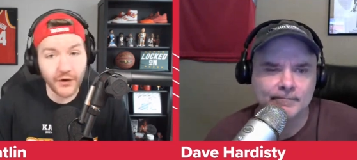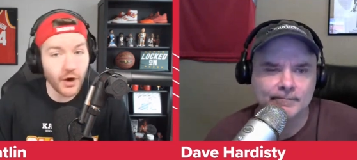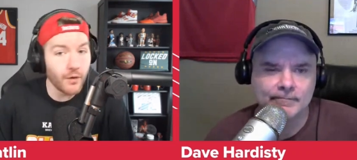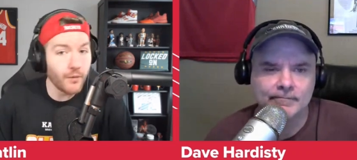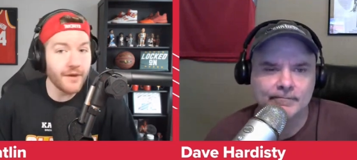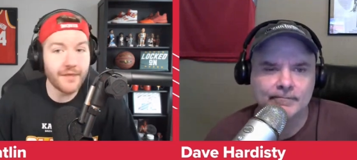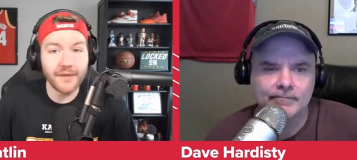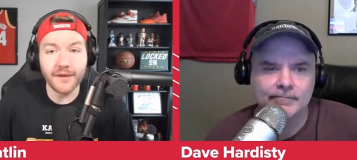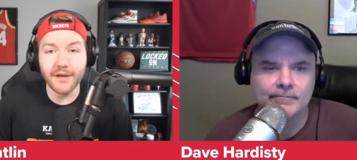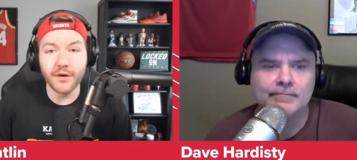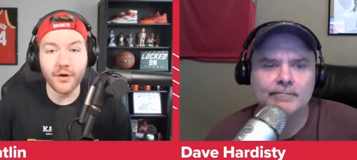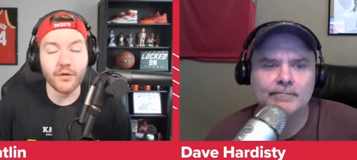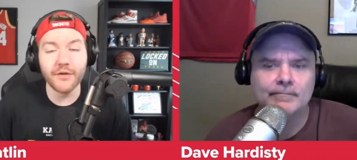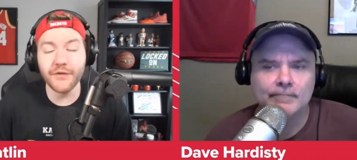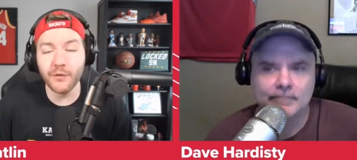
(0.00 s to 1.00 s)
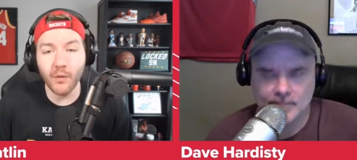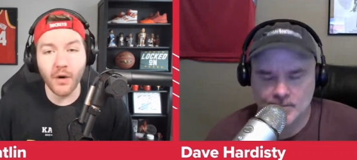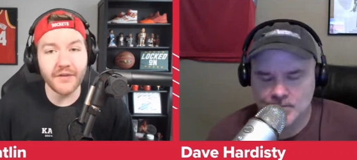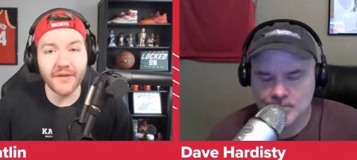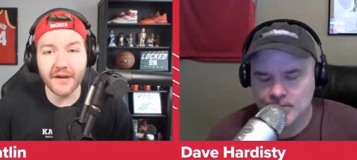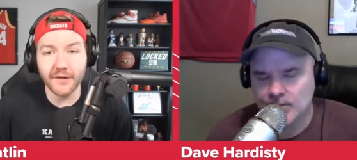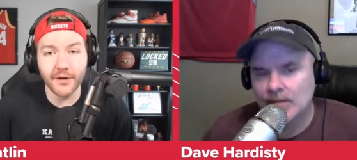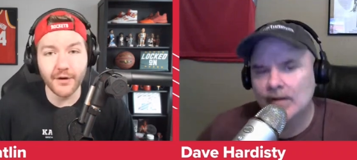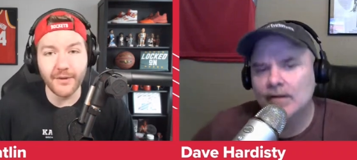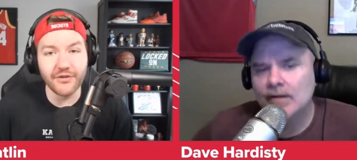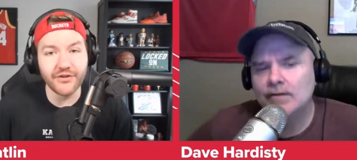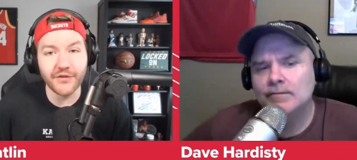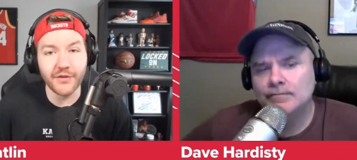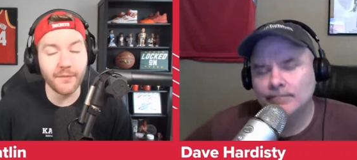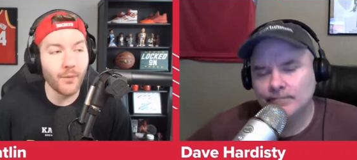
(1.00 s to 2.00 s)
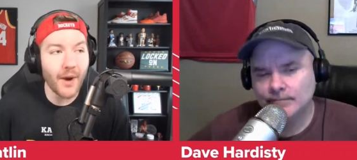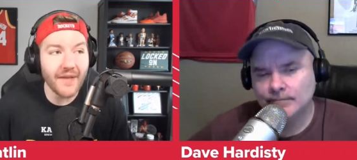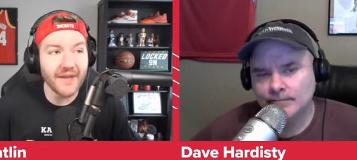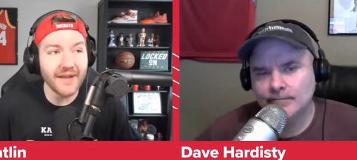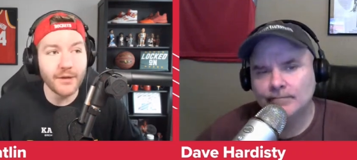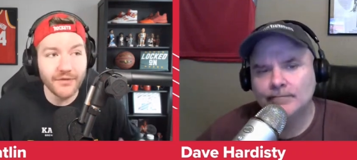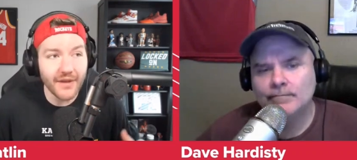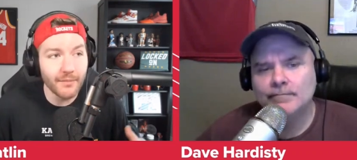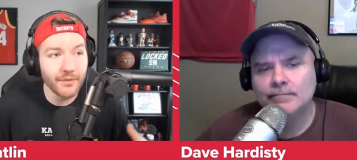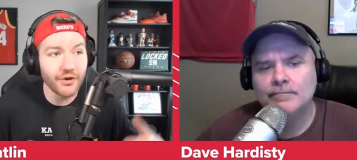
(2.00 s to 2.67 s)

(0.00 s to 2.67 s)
Speaker 1: We saw it with, you know, Chris Duarte a little bit, just the way that he was